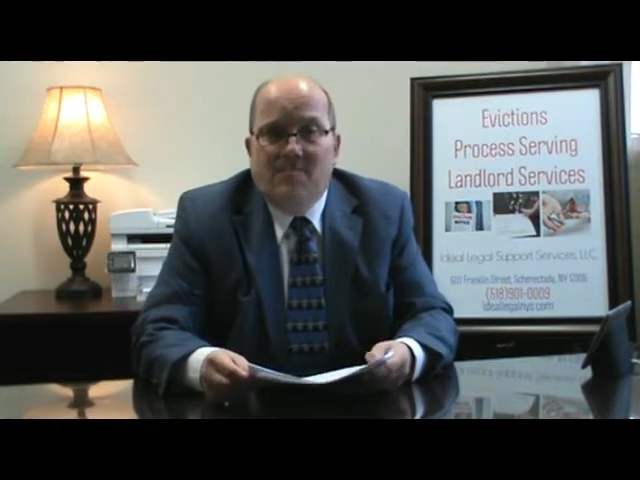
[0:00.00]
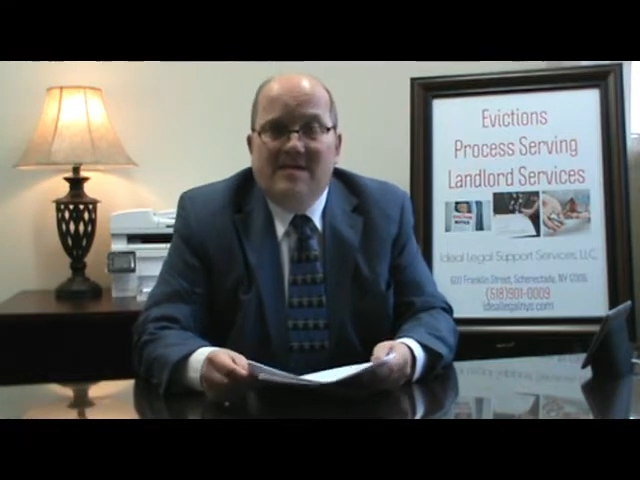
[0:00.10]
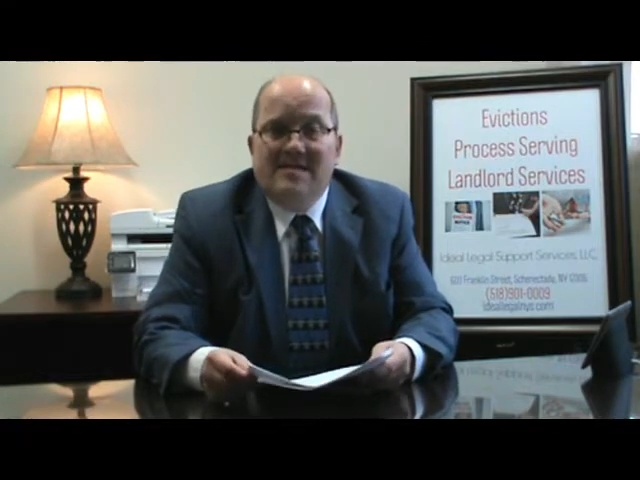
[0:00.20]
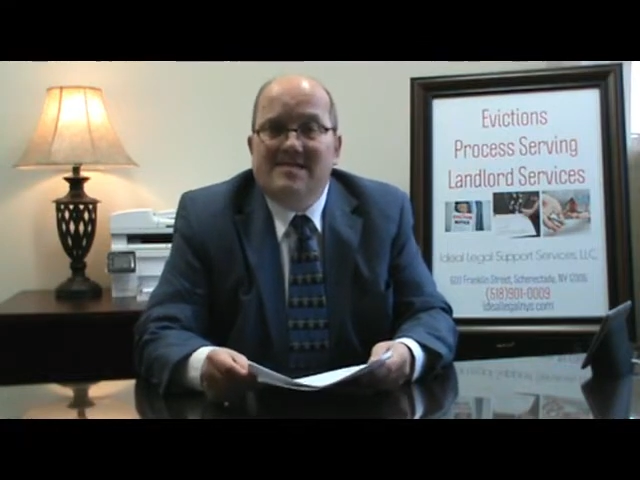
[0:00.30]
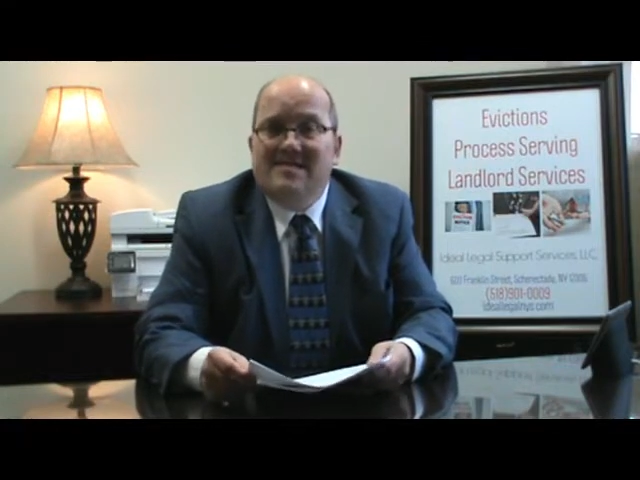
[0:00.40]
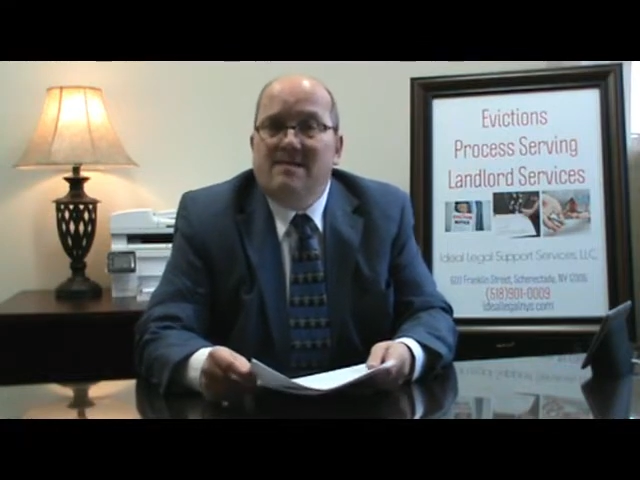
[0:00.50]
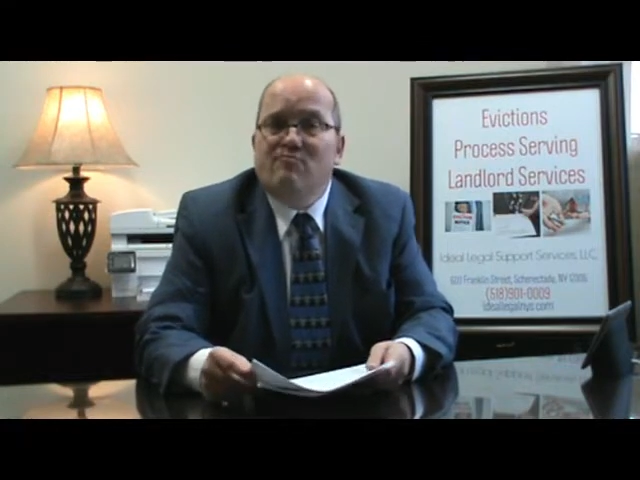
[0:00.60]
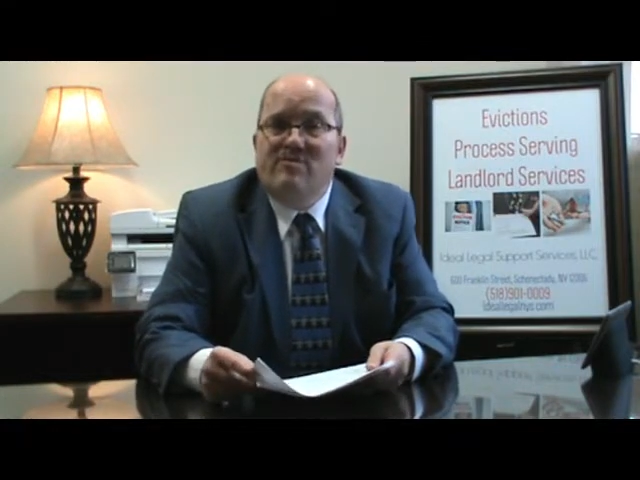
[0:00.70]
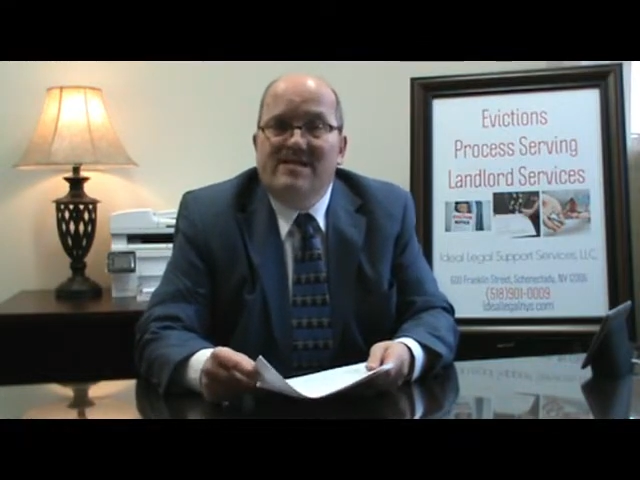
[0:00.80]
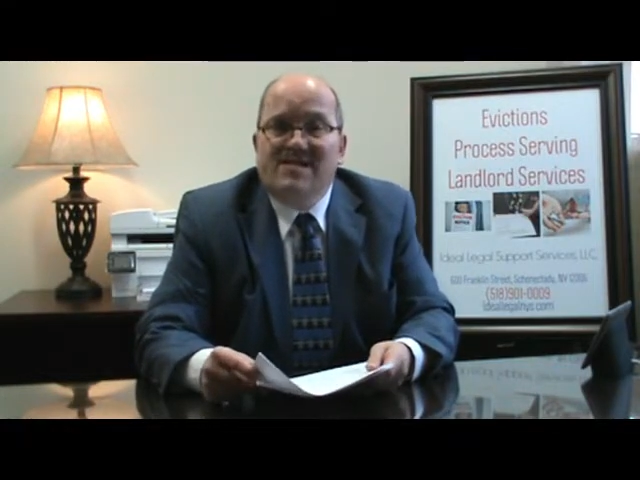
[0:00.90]
we did
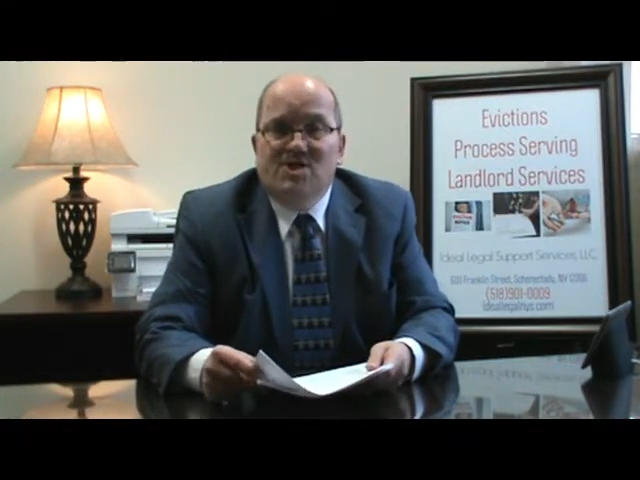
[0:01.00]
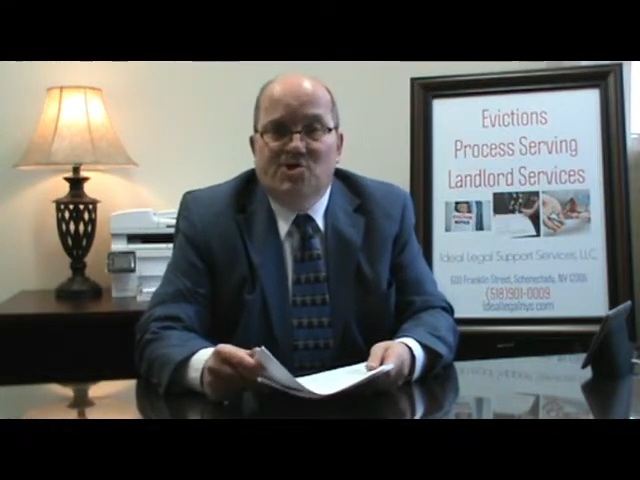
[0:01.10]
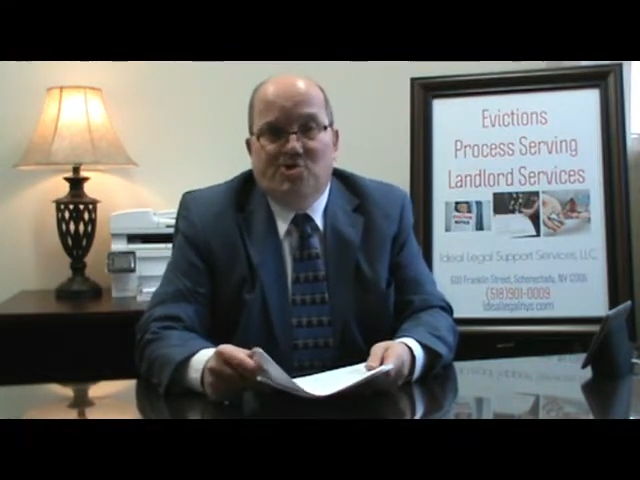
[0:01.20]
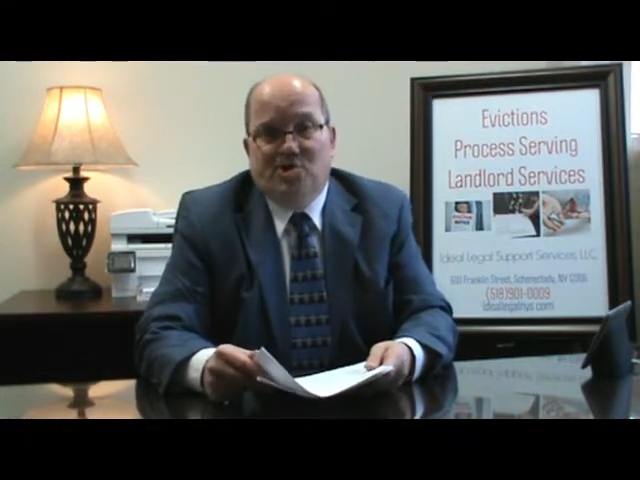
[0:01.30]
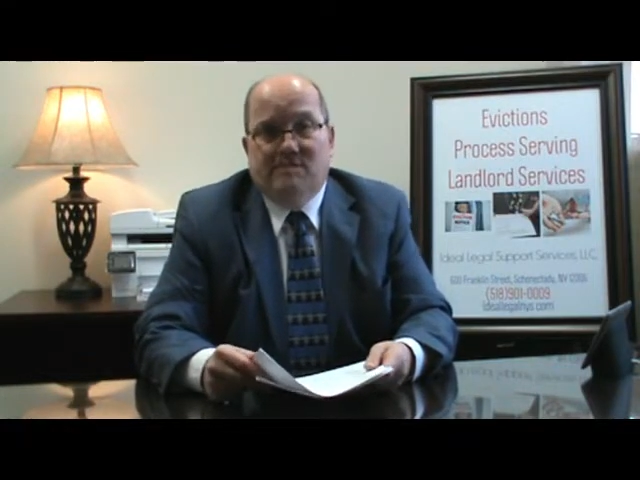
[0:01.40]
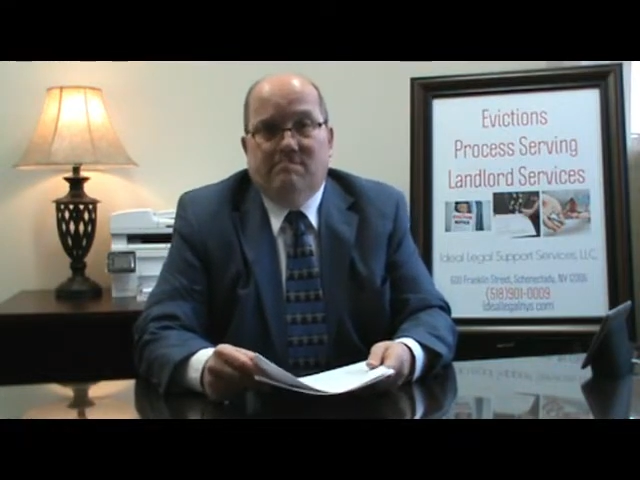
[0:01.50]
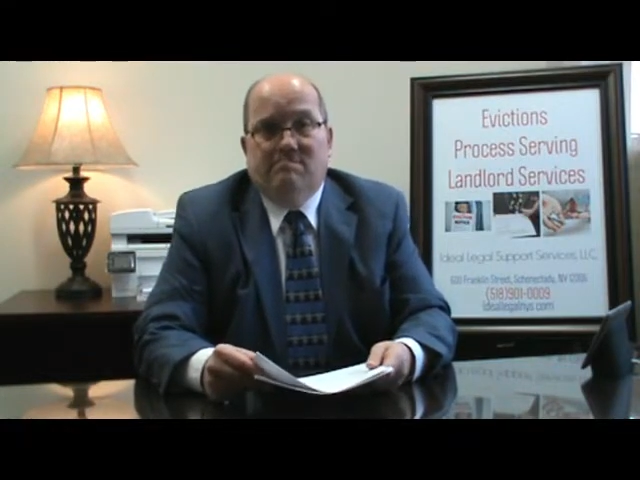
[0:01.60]
some research.